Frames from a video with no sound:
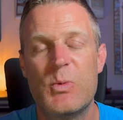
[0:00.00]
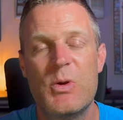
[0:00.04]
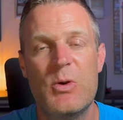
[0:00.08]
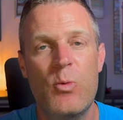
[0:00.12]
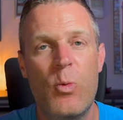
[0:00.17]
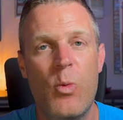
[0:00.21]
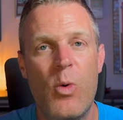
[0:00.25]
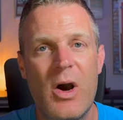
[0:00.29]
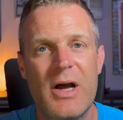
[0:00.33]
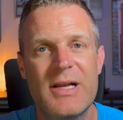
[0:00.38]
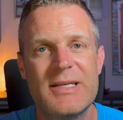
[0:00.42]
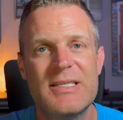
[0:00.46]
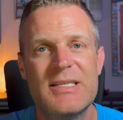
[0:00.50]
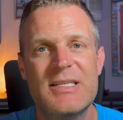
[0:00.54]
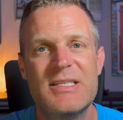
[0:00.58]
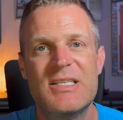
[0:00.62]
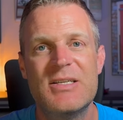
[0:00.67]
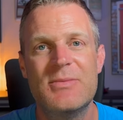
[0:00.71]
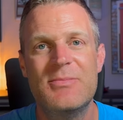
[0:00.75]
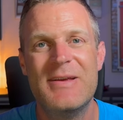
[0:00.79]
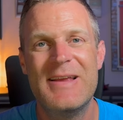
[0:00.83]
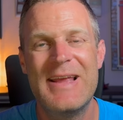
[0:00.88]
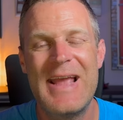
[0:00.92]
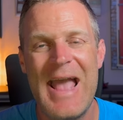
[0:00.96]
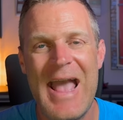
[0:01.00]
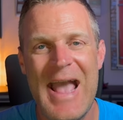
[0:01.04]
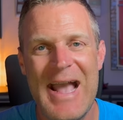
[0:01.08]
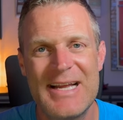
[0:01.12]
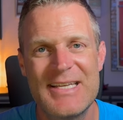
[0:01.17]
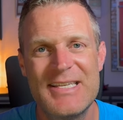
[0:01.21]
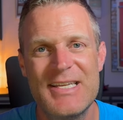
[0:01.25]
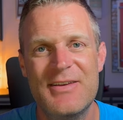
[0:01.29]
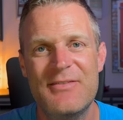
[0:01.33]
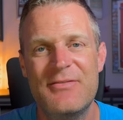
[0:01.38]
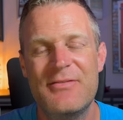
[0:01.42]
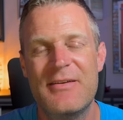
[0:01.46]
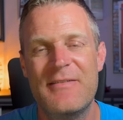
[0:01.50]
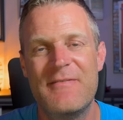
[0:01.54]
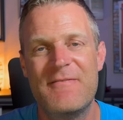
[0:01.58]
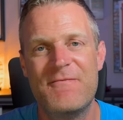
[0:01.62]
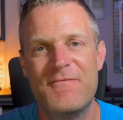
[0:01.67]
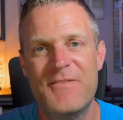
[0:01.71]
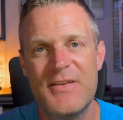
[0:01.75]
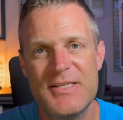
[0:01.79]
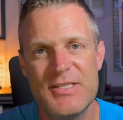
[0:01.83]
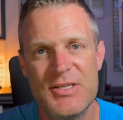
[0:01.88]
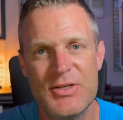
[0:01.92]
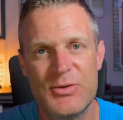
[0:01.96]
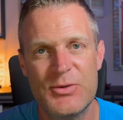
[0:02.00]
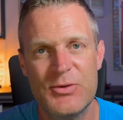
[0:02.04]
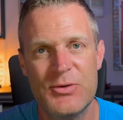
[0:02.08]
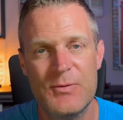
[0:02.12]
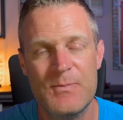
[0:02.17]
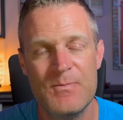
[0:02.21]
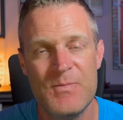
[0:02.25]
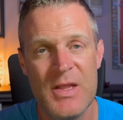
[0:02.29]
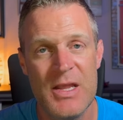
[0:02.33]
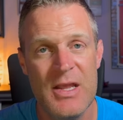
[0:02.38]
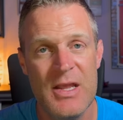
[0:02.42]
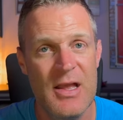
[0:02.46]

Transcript: We wanted to be active and physical.